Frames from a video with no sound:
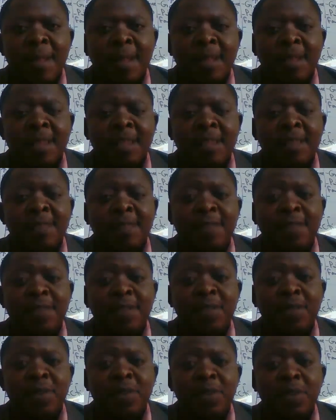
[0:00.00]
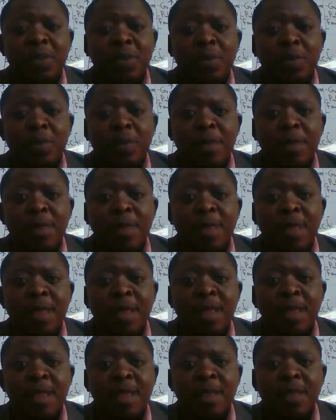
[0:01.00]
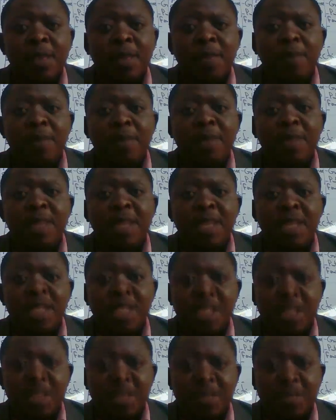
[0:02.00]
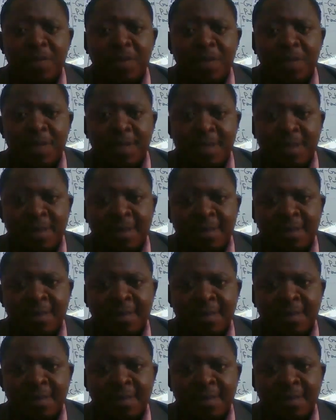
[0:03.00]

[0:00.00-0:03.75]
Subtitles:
just a fancy way to mean the combination of words.